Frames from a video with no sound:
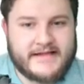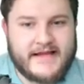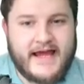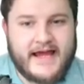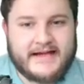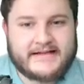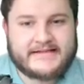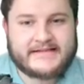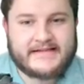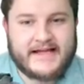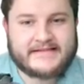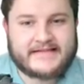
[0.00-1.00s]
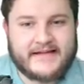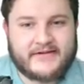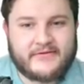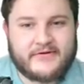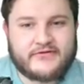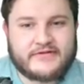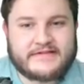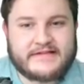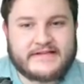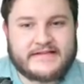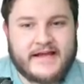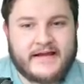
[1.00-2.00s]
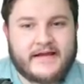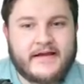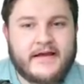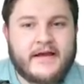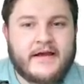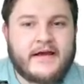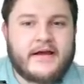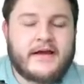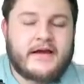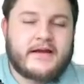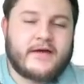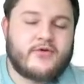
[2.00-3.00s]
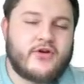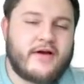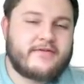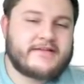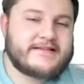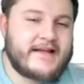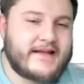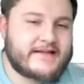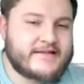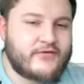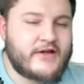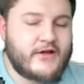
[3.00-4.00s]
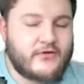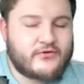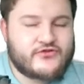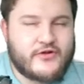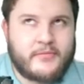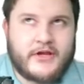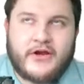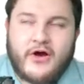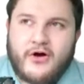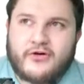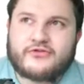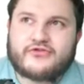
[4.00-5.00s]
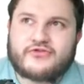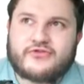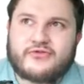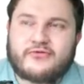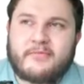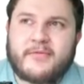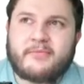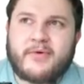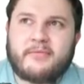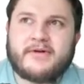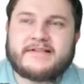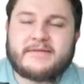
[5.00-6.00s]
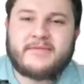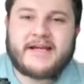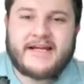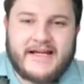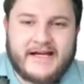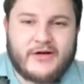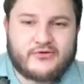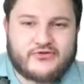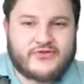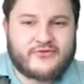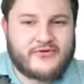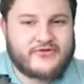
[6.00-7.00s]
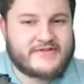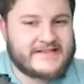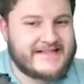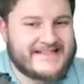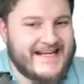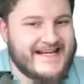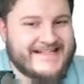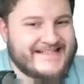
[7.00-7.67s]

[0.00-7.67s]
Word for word: that x is less than 368. Now, we don't have to say less than or equal to because, remember, probability being equal to 368 is